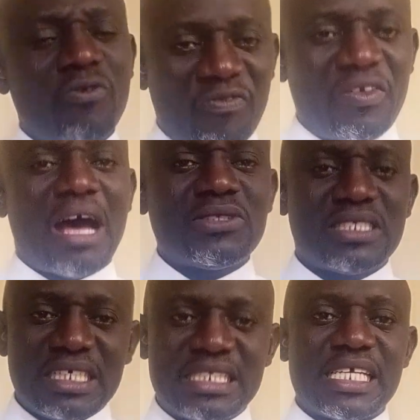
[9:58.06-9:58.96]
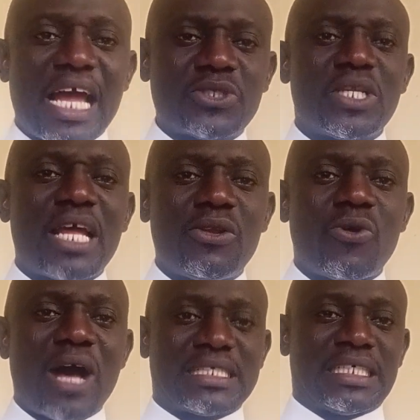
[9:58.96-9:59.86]
you flout international
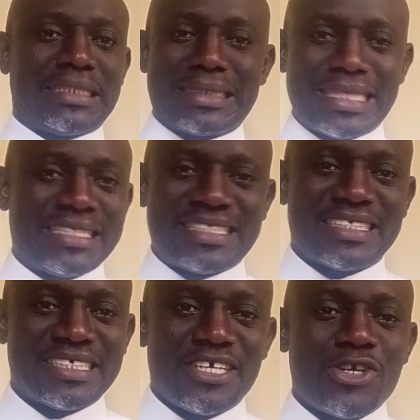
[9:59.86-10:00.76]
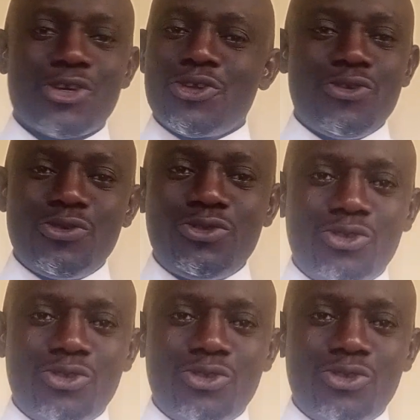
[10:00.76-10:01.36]
law as a state, you